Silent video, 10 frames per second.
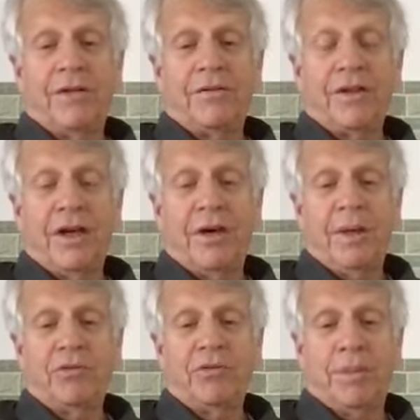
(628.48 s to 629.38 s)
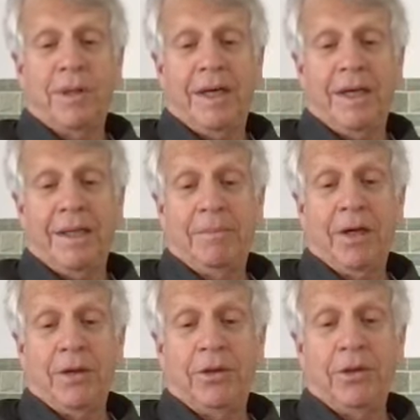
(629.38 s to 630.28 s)
flare-ups by
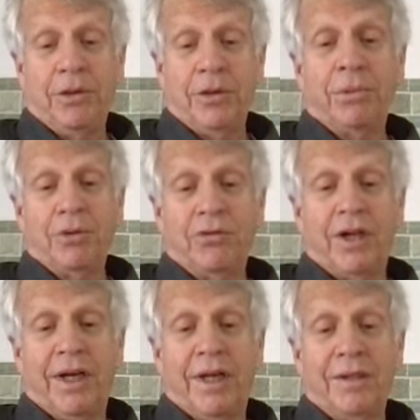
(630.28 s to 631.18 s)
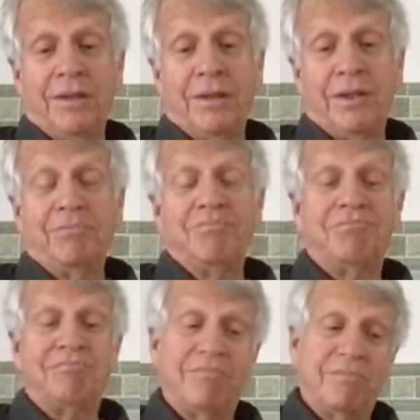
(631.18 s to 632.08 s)
about 30% in
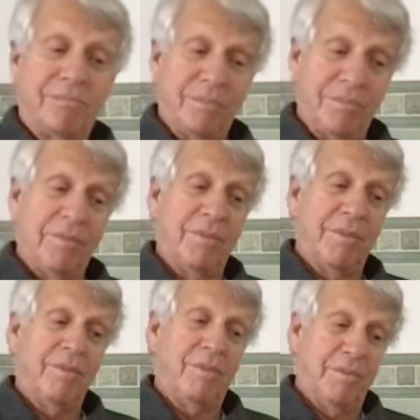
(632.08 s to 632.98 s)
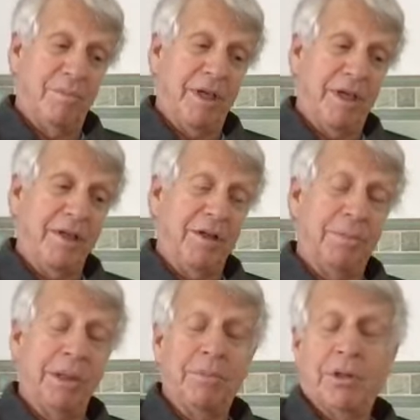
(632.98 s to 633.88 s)
many of the
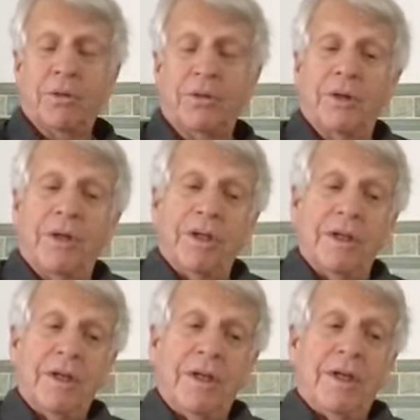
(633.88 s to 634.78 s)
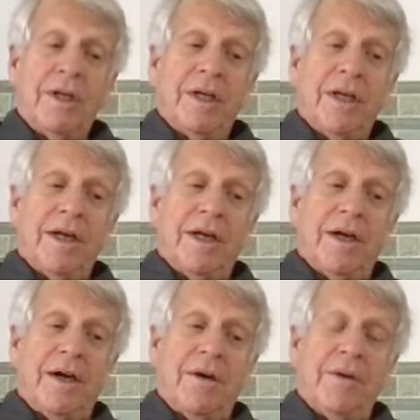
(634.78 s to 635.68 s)
people who took it.
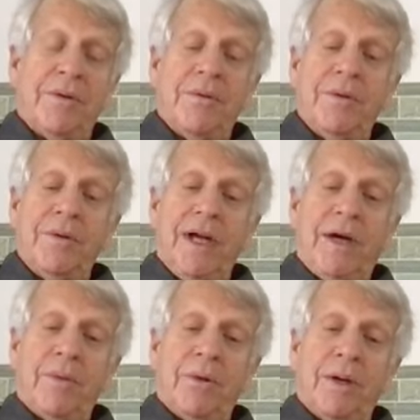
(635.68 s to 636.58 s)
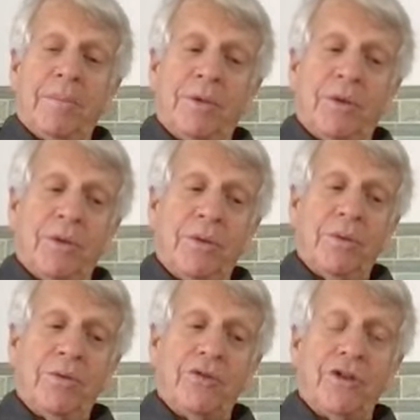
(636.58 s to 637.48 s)
Now we're up
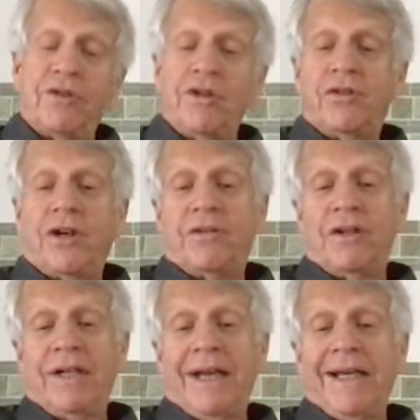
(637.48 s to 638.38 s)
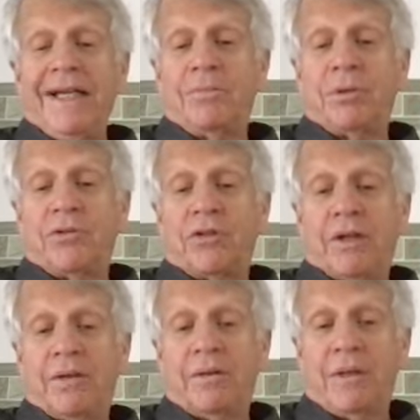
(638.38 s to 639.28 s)
to 60, 70,
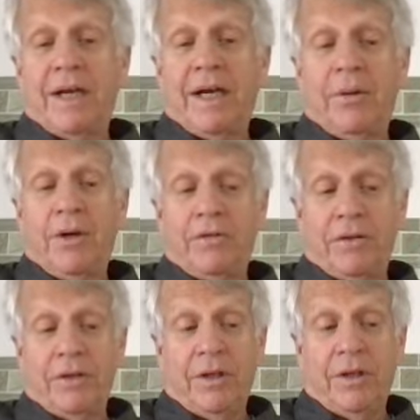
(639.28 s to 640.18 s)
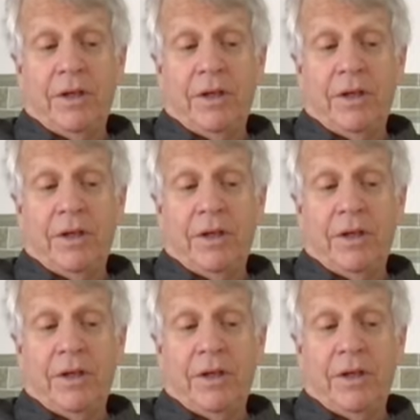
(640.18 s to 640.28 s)
80%. However,